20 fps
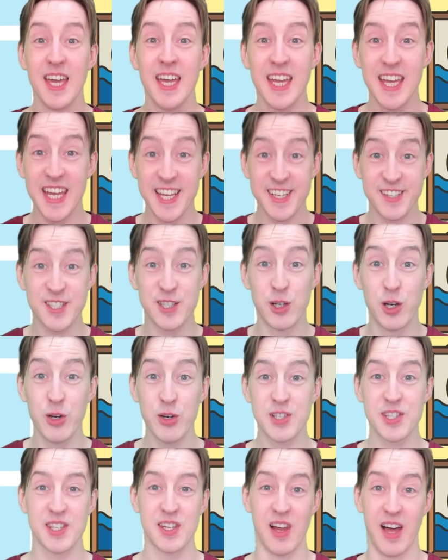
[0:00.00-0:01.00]
It
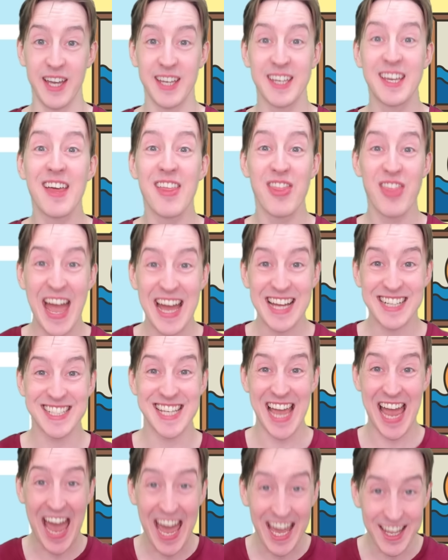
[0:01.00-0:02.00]
looks like that
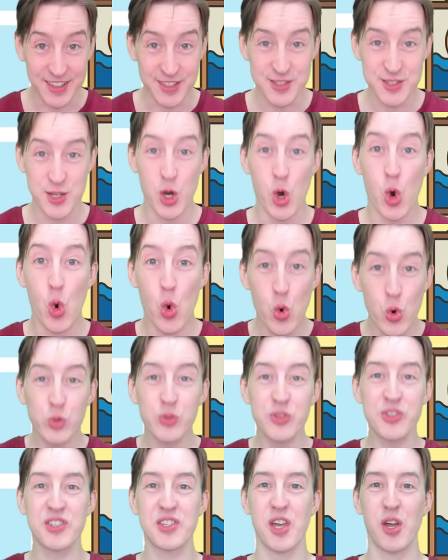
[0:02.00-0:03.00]
ant
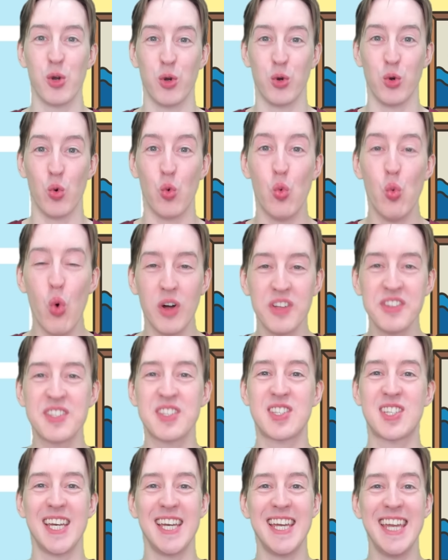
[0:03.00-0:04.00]
also wants
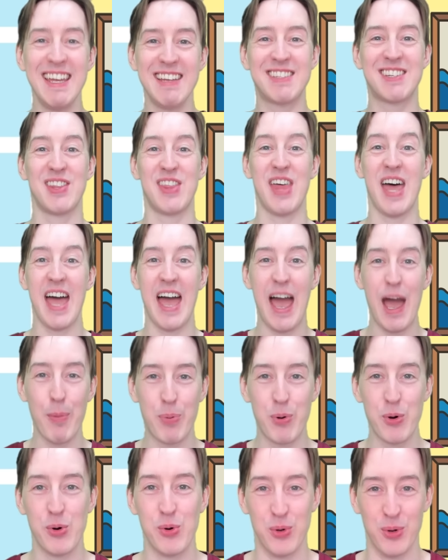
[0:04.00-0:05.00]
to eat the
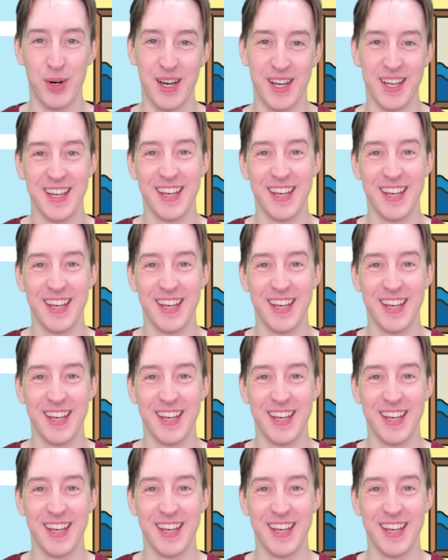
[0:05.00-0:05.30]
apple.